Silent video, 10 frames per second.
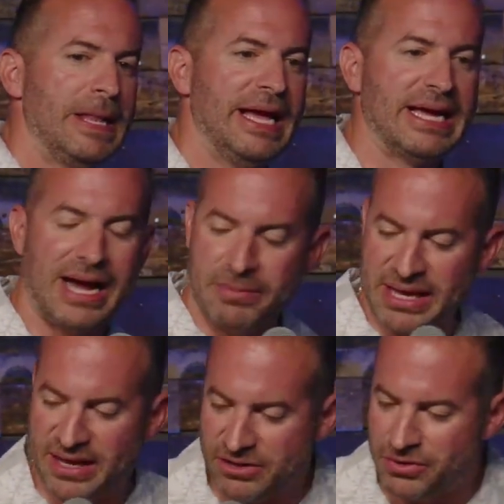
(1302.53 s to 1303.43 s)
And God
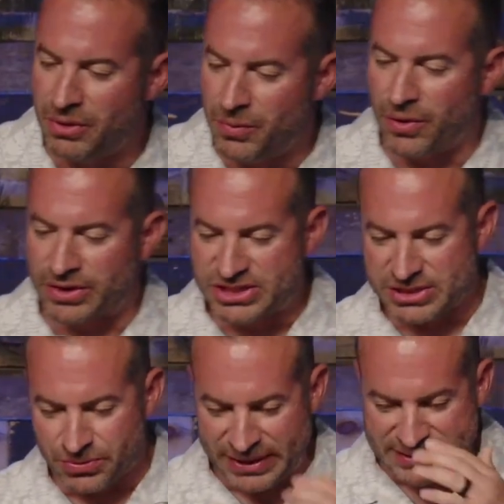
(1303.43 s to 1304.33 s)
began to do a work
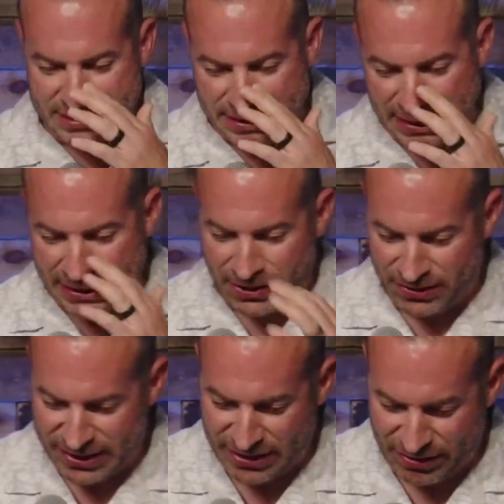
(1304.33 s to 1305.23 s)
just recently in our,
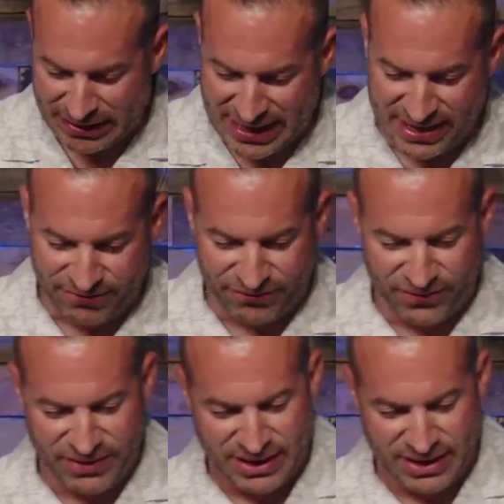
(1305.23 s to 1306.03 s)
in our life